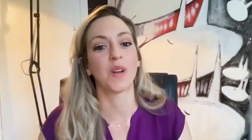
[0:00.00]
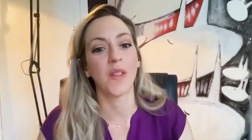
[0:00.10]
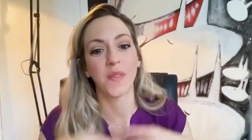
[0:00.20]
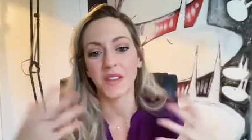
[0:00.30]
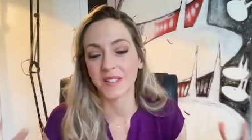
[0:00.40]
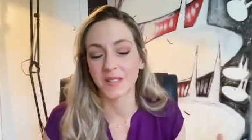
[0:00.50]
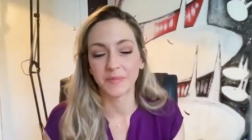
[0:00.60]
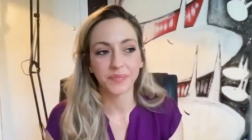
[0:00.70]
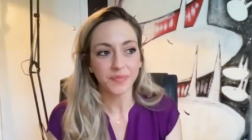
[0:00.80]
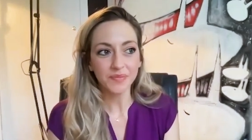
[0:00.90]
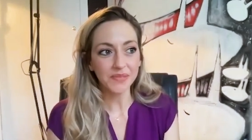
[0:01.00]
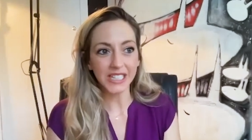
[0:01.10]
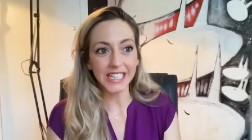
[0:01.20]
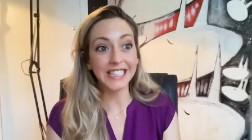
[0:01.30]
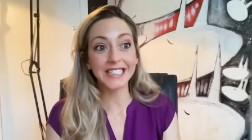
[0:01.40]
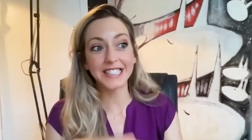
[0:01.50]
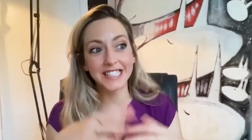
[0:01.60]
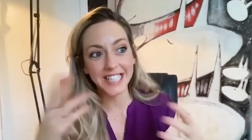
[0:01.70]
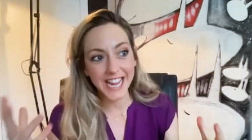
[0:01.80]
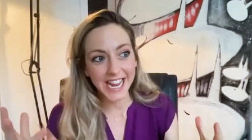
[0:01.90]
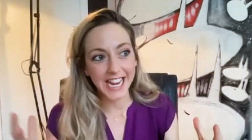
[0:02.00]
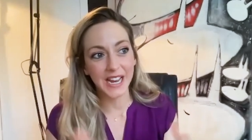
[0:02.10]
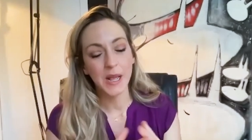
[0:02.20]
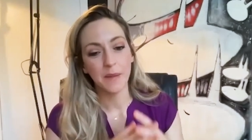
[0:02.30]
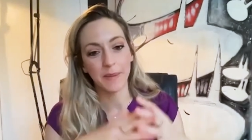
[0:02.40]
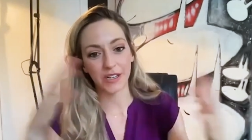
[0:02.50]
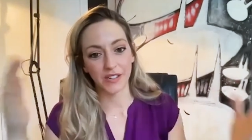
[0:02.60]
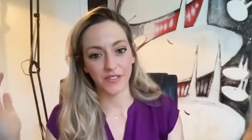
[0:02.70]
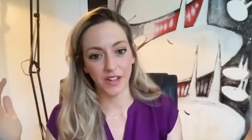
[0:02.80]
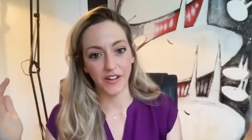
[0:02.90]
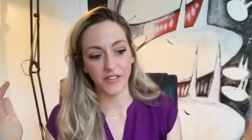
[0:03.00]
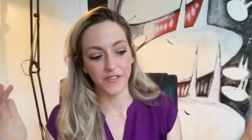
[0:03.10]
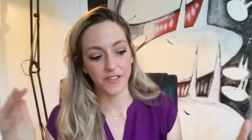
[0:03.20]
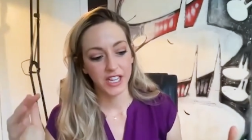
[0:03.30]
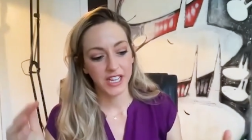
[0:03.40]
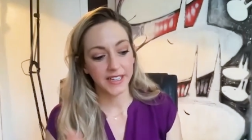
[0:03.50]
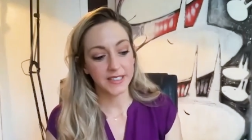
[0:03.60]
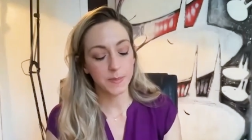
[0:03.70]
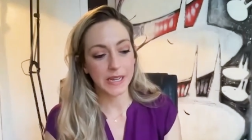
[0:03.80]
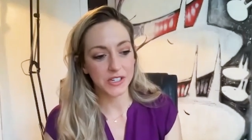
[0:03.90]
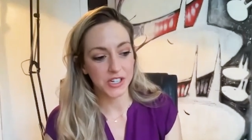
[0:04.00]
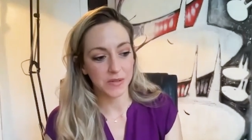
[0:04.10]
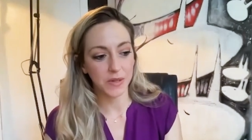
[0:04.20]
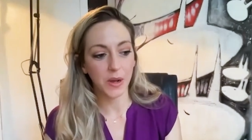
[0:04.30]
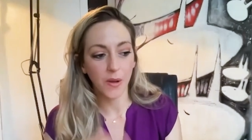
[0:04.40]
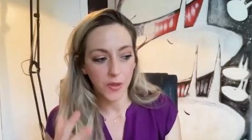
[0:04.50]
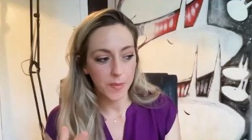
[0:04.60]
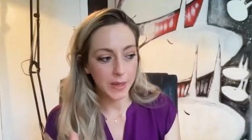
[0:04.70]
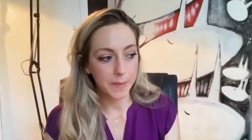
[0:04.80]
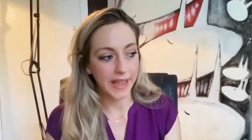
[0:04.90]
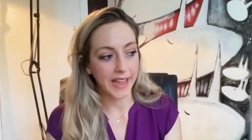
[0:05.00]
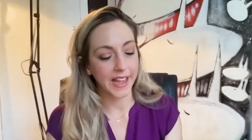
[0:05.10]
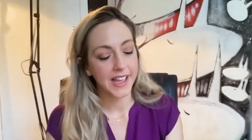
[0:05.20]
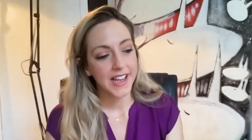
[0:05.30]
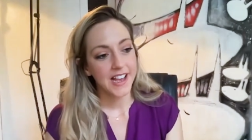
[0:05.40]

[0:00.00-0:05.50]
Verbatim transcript: got this insane period of, of expansion. We call it the Big Bang.